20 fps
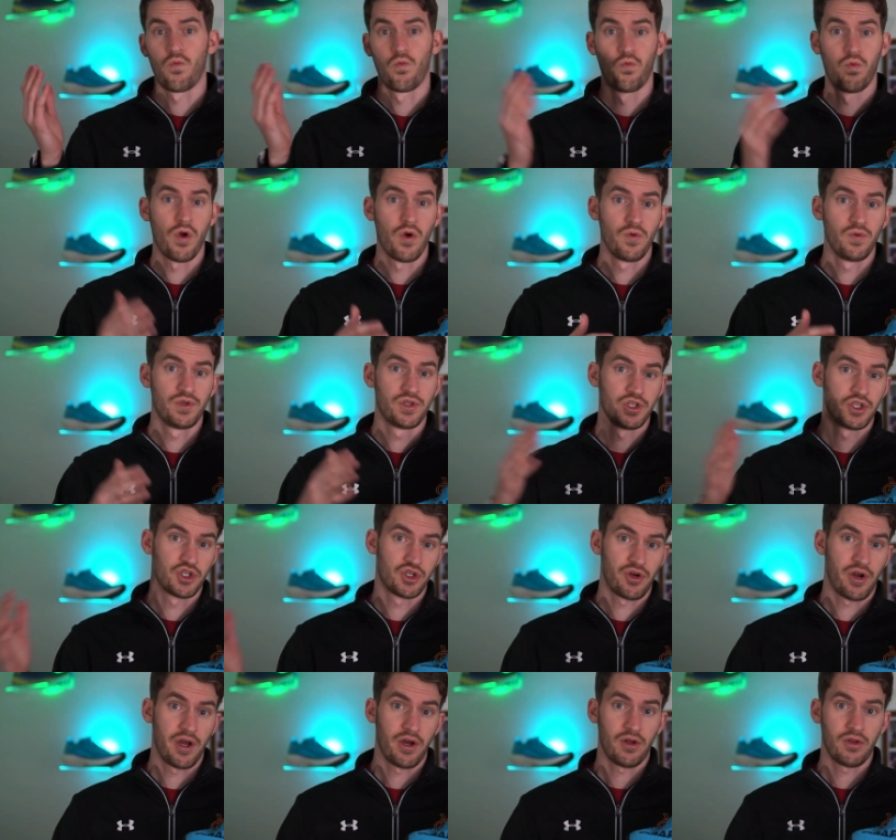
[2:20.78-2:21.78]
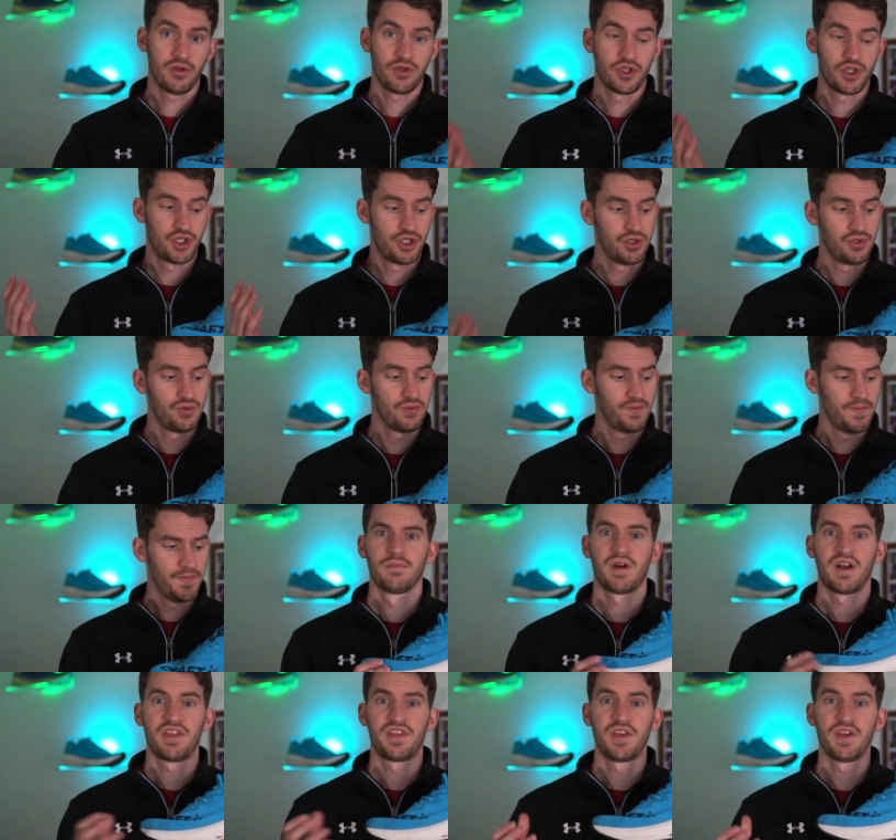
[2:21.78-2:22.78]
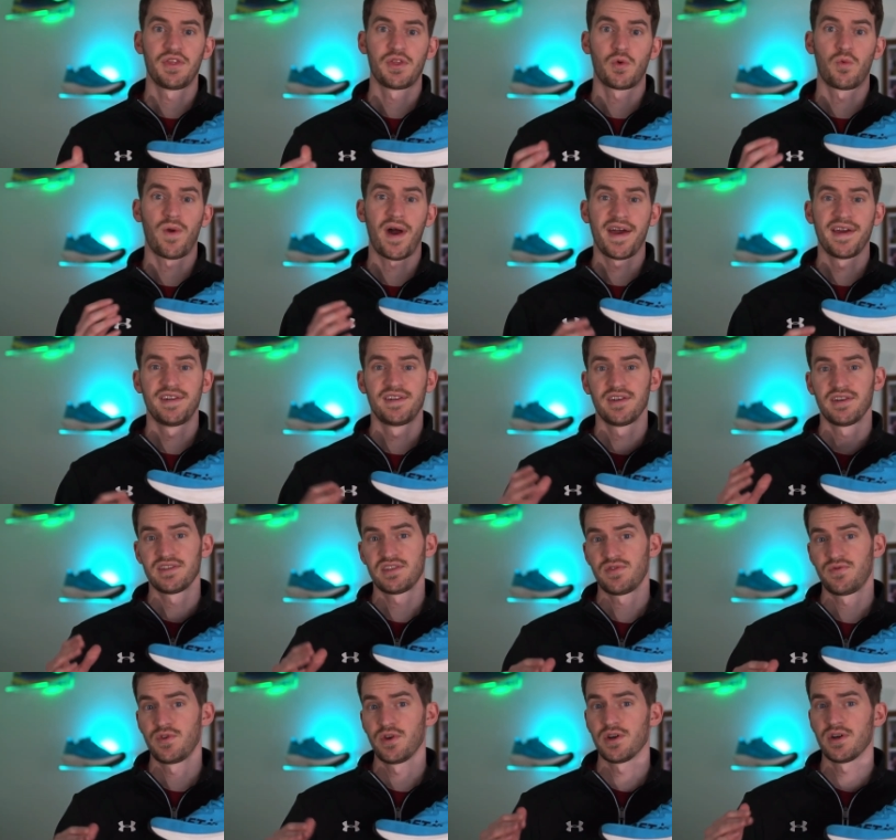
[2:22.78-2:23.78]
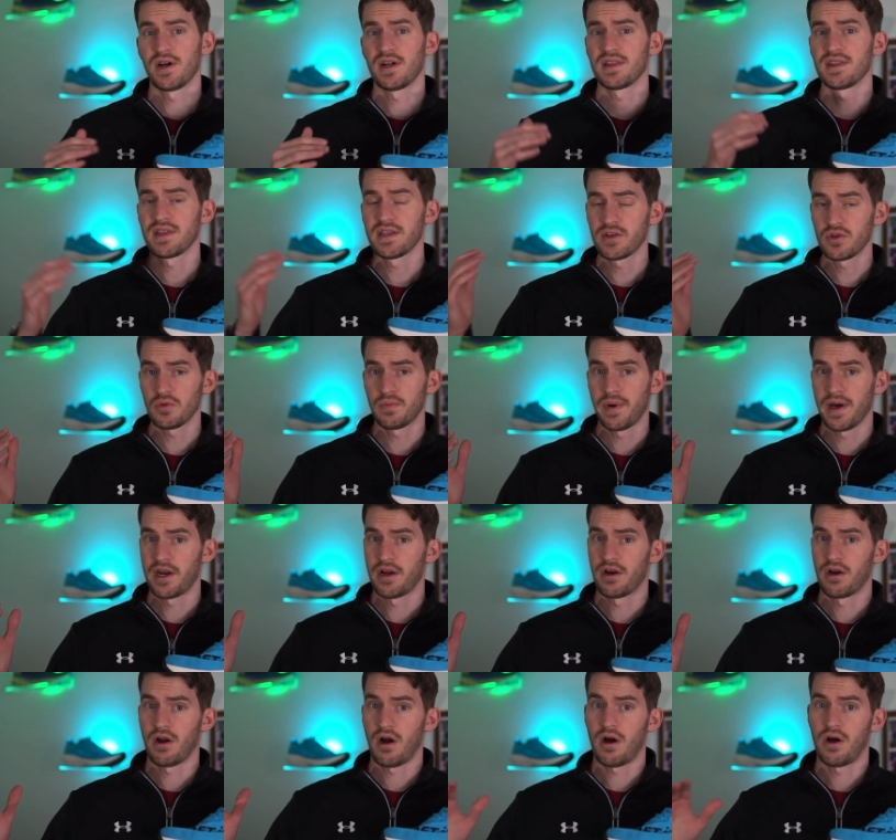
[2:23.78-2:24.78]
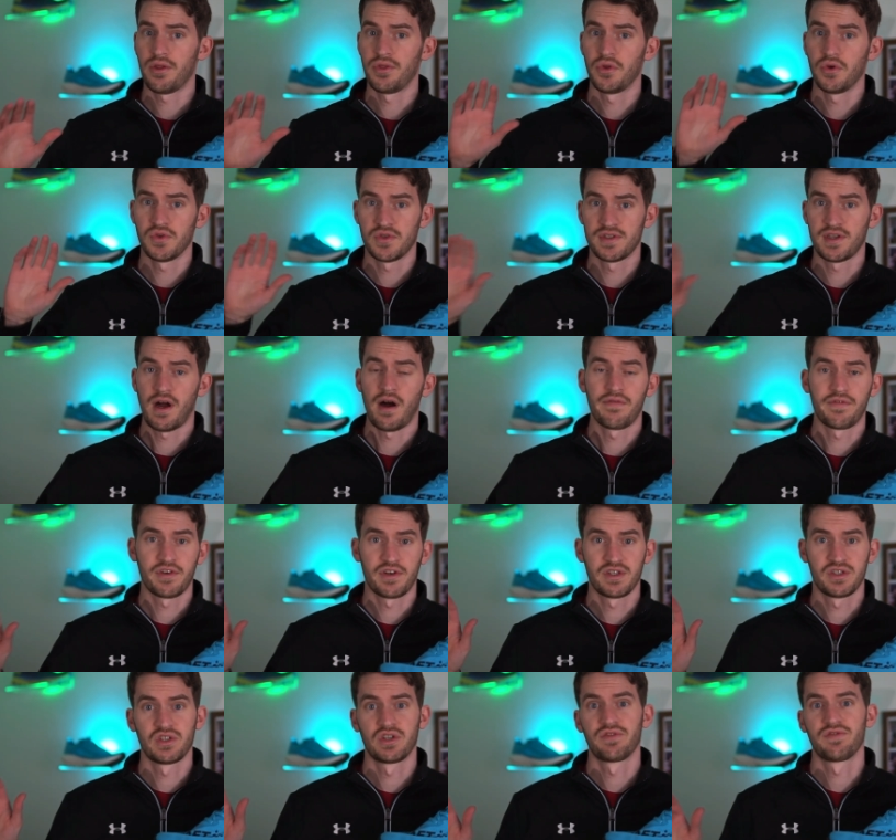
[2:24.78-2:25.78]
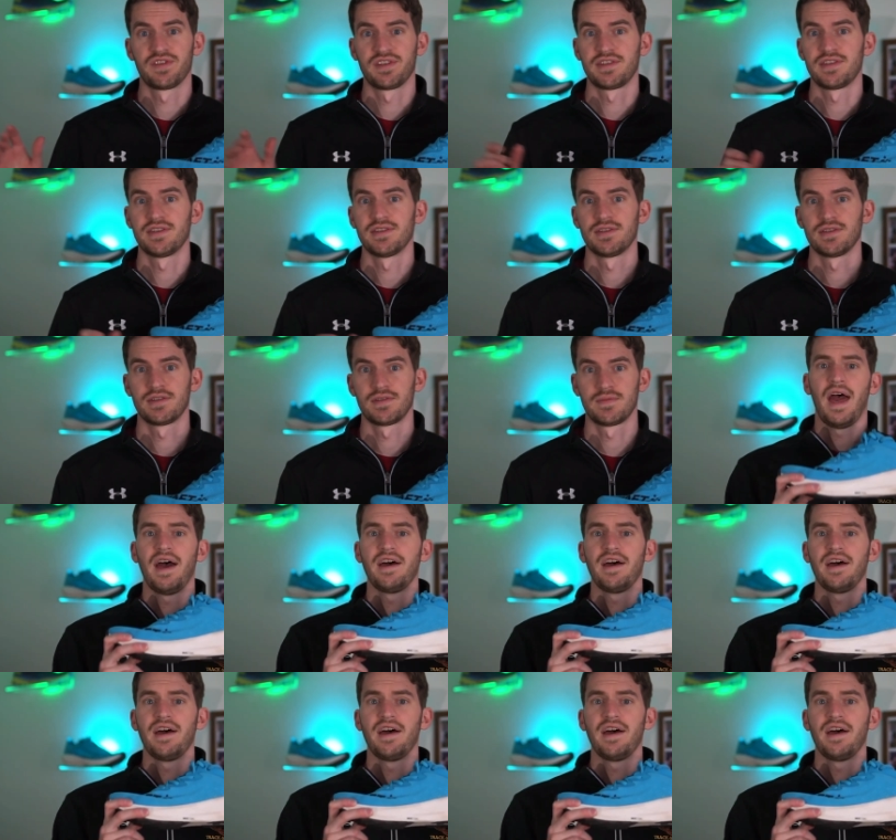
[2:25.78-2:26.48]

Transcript: road to trail shoe, but I think the ride does feel a little better on those softer surfaces.